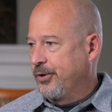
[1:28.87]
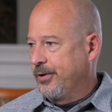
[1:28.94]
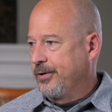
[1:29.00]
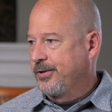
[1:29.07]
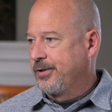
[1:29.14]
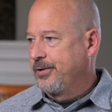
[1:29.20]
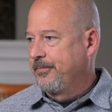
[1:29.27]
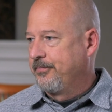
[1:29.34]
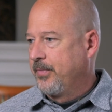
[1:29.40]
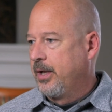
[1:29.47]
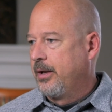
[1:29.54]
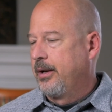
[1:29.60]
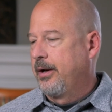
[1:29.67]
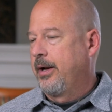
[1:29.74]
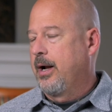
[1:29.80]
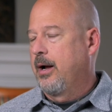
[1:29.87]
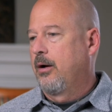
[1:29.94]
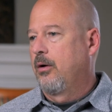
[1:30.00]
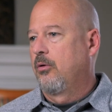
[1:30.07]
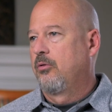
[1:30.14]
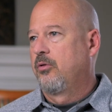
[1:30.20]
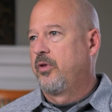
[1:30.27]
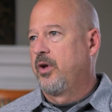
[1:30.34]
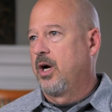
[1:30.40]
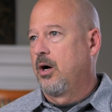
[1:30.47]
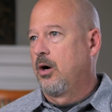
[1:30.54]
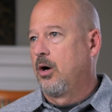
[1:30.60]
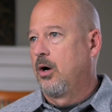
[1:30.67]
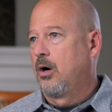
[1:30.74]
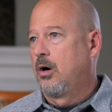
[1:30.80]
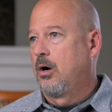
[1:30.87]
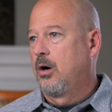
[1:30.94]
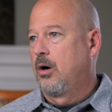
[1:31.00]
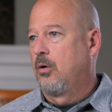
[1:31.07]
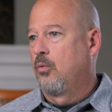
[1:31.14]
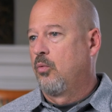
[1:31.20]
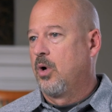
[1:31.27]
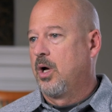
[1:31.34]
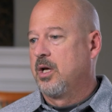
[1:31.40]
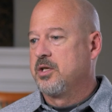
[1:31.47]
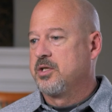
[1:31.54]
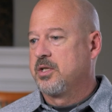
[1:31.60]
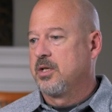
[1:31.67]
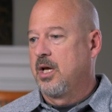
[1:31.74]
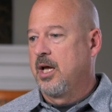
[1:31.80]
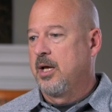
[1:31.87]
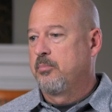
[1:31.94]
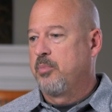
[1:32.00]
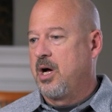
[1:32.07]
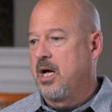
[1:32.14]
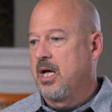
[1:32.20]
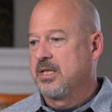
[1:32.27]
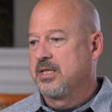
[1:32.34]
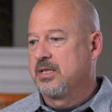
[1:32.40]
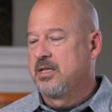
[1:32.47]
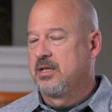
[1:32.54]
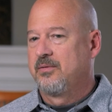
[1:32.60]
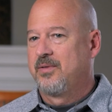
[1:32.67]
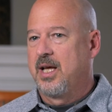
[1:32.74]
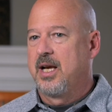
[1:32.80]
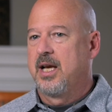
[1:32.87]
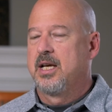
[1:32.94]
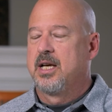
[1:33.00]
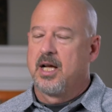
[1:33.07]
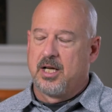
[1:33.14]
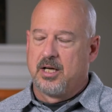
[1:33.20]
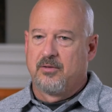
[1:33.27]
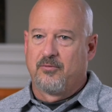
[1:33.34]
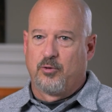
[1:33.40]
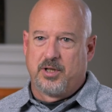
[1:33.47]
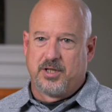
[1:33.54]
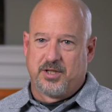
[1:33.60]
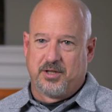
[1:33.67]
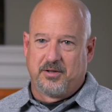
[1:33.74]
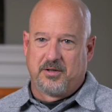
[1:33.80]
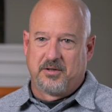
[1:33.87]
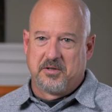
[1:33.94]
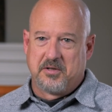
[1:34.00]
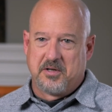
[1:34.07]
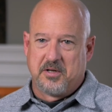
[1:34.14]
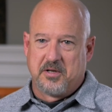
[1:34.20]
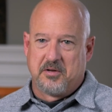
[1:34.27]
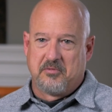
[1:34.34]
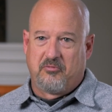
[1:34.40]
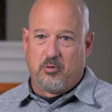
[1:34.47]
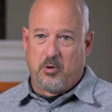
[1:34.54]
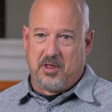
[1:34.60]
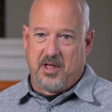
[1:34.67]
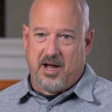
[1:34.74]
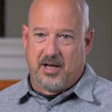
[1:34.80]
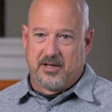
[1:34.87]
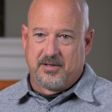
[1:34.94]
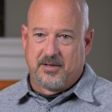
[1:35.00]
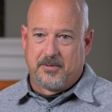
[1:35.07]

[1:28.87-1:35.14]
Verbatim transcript: church. Mm -hmm. Mm -hmm. Now, there was a positive and a negative reason for that.